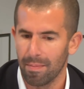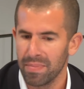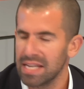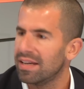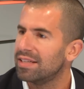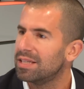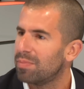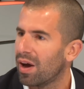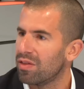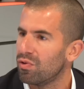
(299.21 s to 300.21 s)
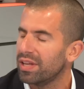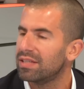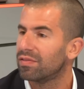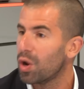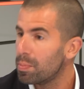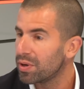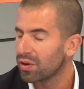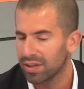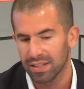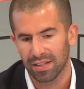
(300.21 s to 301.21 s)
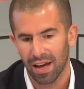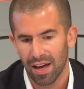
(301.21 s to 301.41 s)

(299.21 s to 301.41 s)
mediated by the release of opioids.